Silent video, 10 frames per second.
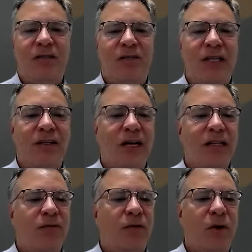you figure
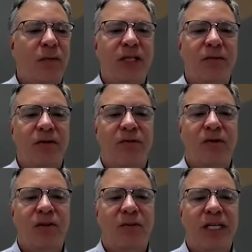out the formula
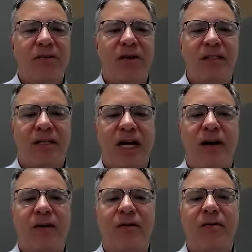before the money runs out?